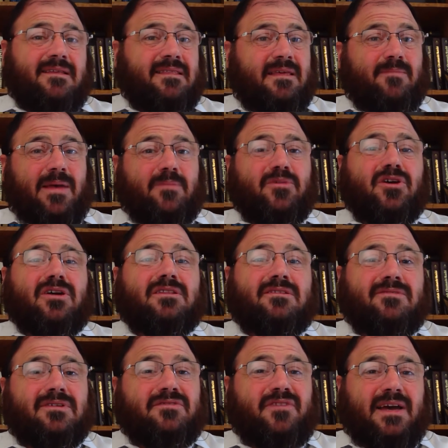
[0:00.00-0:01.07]
They may be
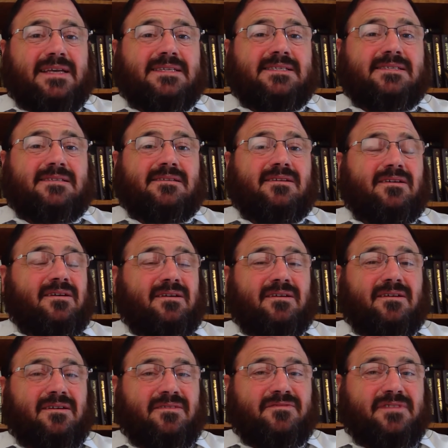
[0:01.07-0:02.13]
under advice
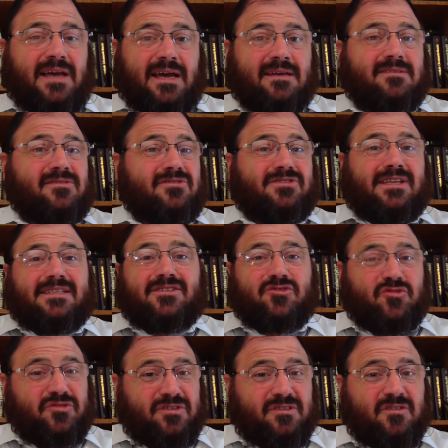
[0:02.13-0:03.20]
of doctors at
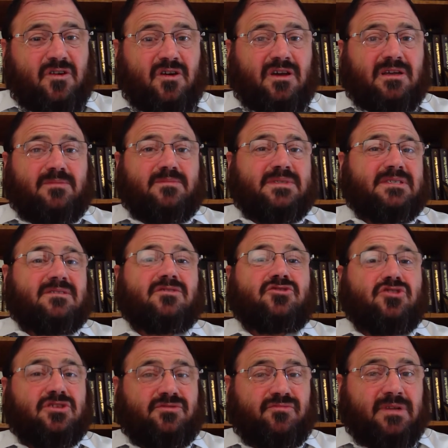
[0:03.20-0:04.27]
certain times to
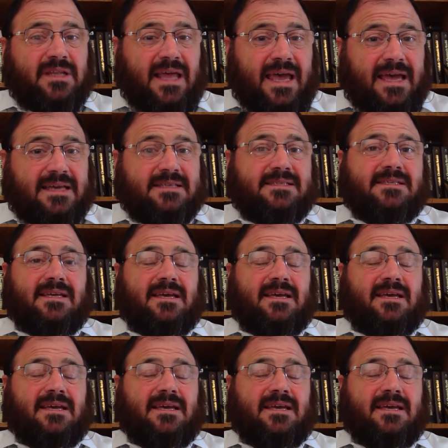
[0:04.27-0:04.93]
just relax